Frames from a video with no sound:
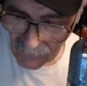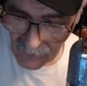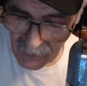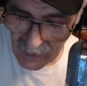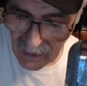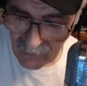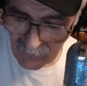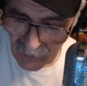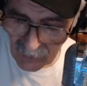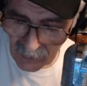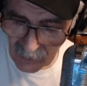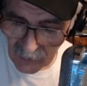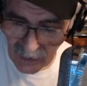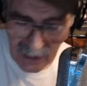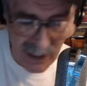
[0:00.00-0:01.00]
Yeah, very
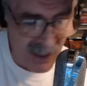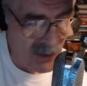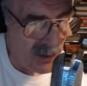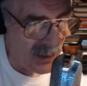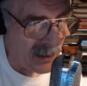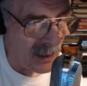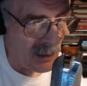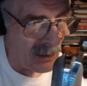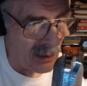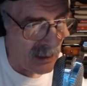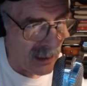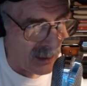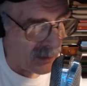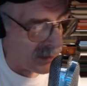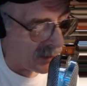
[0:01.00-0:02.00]
good. I got you in there,
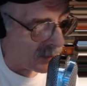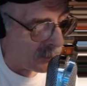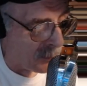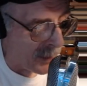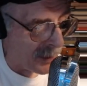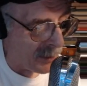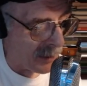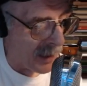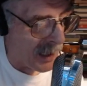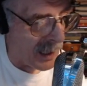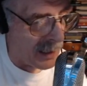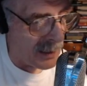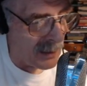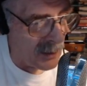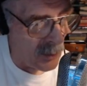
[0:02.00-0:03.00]
Larry. You were better
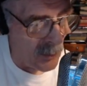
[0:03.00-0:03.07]
on